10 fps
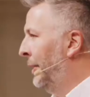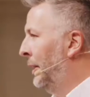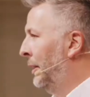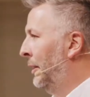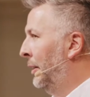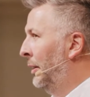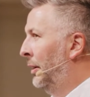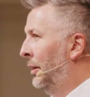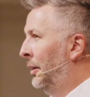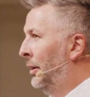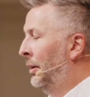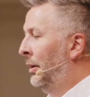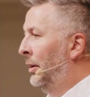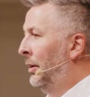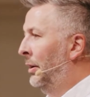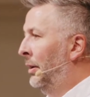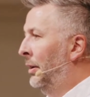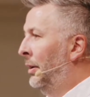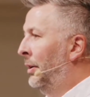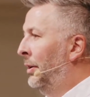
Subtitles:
(no one is talking)